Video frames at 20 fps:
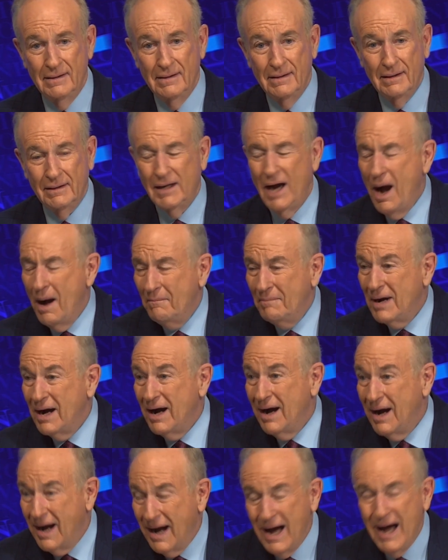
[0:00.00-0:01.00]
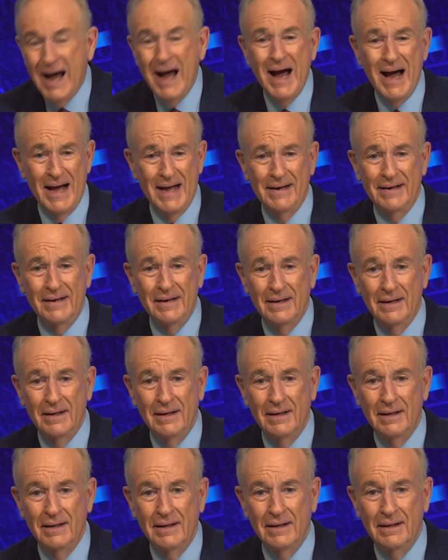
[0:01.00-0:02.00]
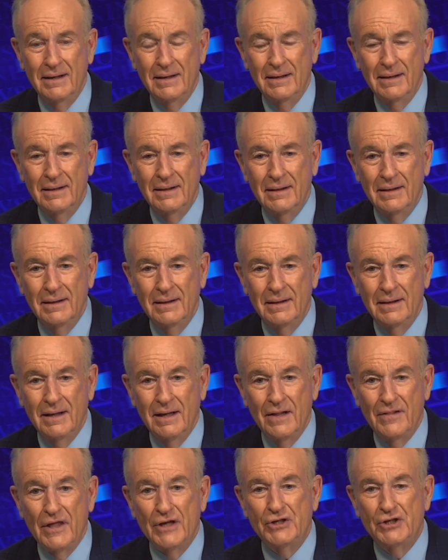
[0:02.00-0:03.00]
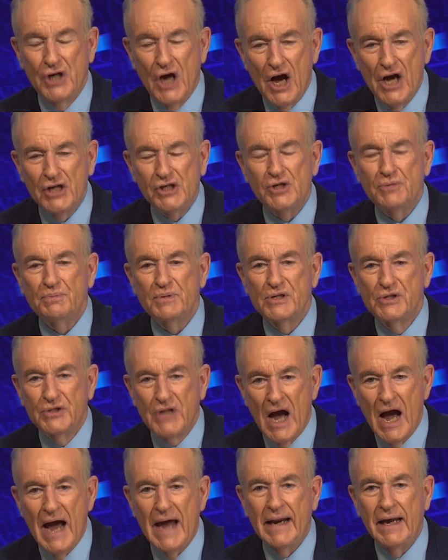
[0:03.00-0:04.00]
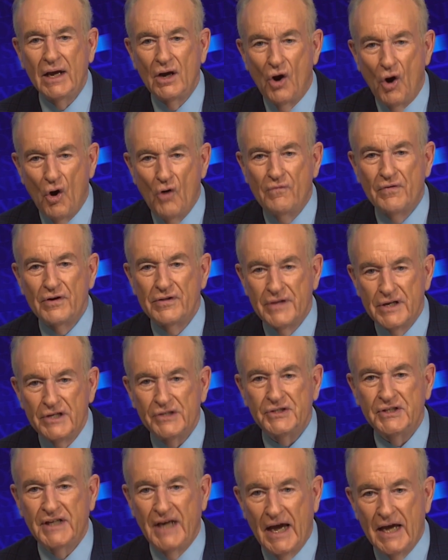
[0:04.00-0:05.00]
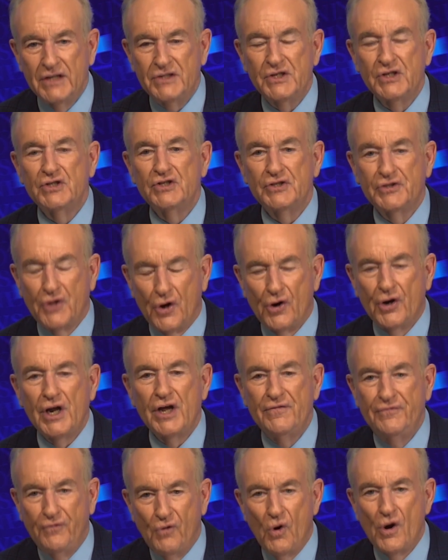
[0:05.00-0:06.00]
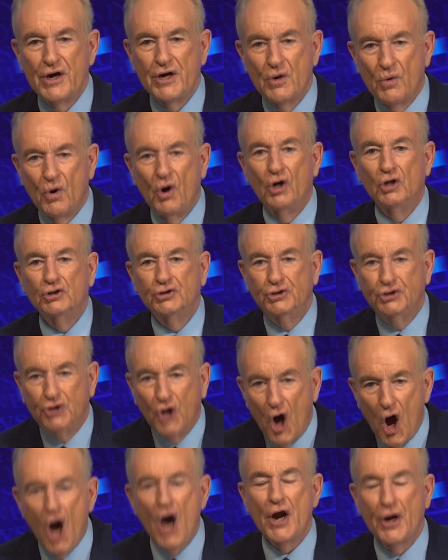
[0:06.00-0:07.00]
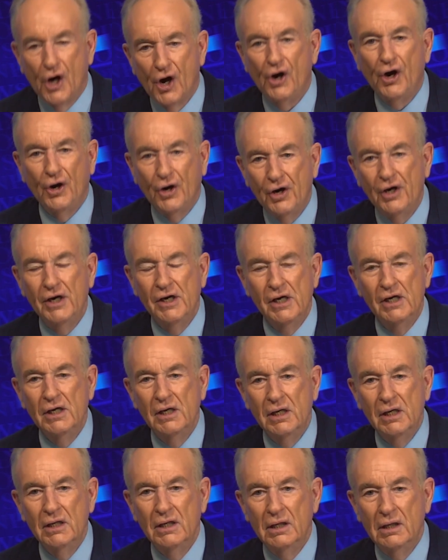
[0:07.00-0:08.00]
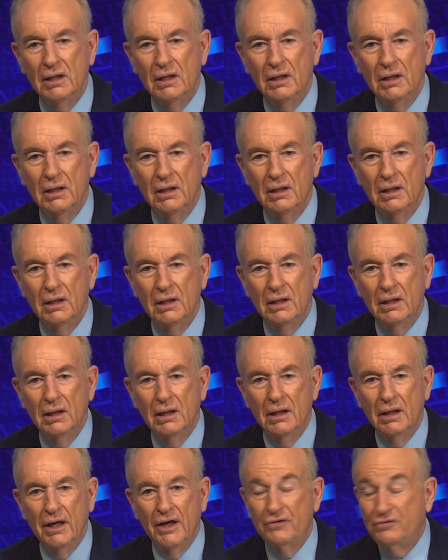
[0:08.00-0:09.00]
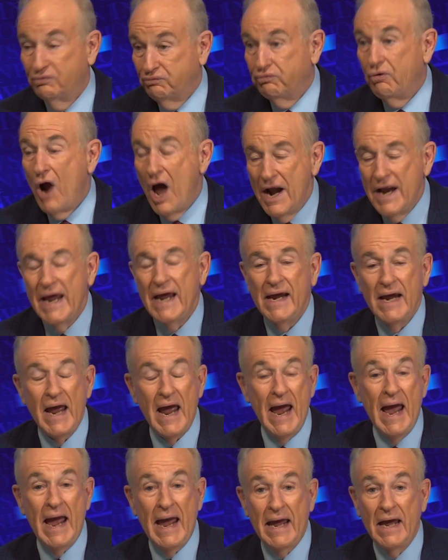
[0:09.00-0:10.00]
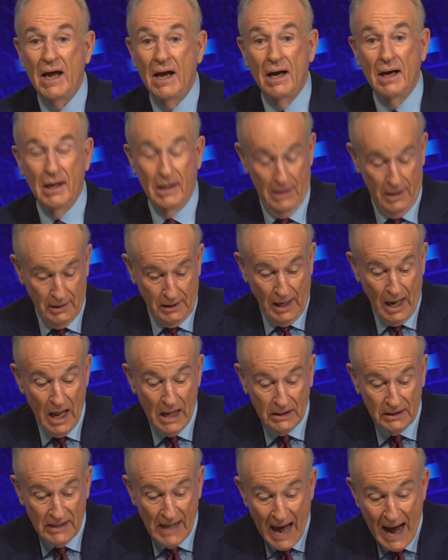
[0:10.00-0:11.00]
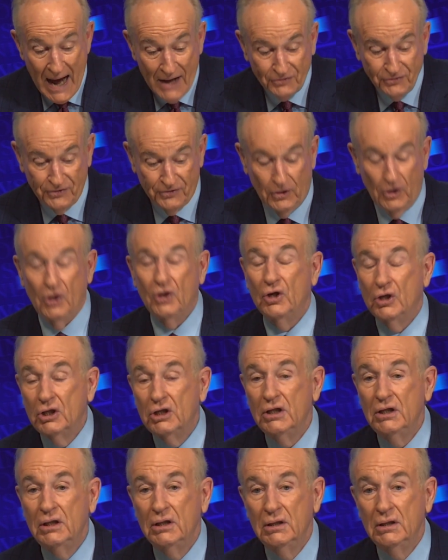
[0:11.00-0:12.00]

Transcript: Come on. The judge presiding over this case, his 34 year old daughter, is running a colossal